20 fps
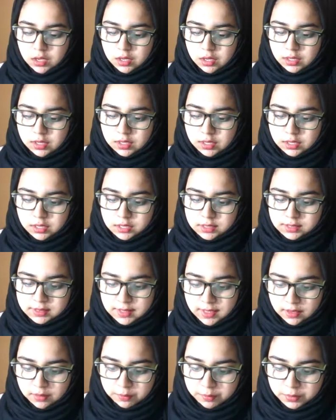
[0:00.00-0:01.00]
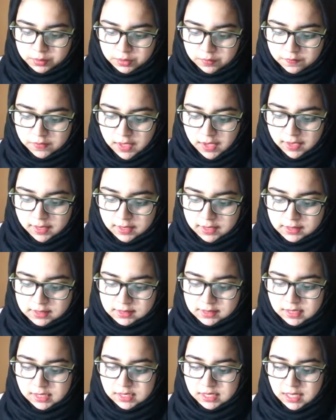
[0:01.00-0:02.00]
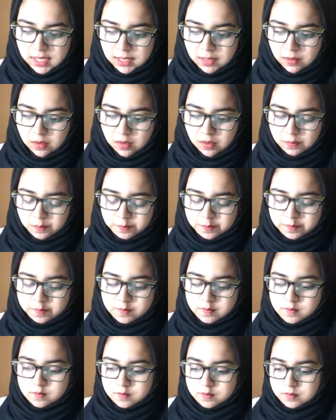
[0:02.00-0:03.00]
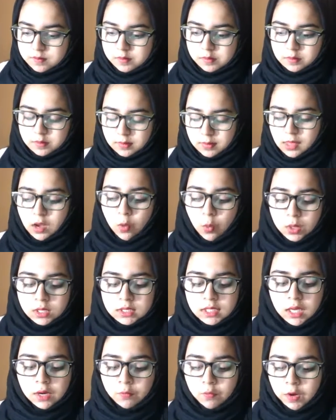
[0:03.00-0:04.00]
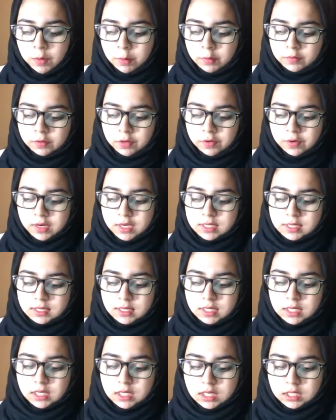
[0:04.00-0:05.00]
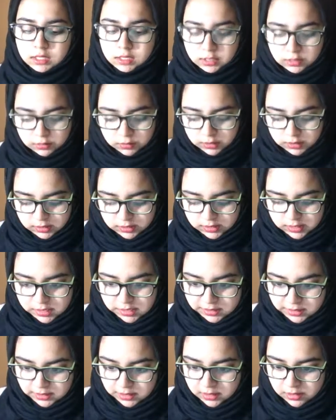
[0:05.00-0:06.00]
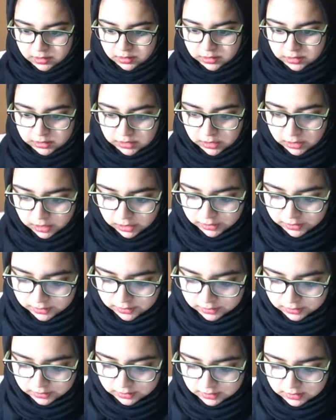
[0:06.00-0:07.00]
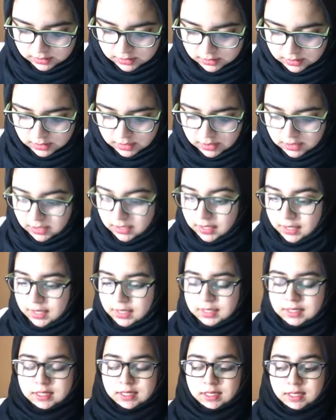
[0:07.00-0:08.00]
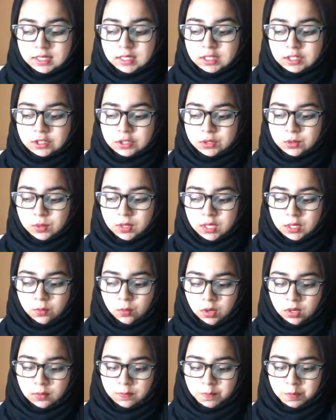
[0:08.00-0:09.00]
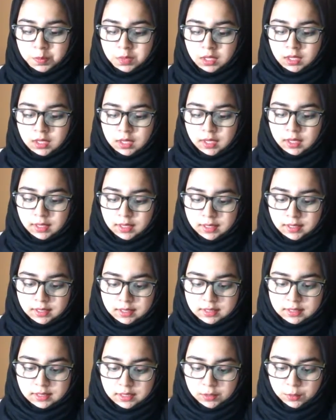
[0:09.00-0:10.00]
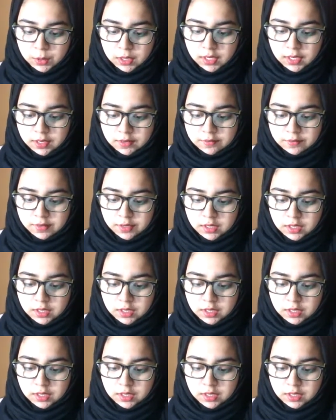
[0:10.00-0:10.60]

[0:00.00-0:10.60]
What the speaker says: an example of that is, let's say, once again, Rape of Lucrece. So this is lines 18, 21, and here we have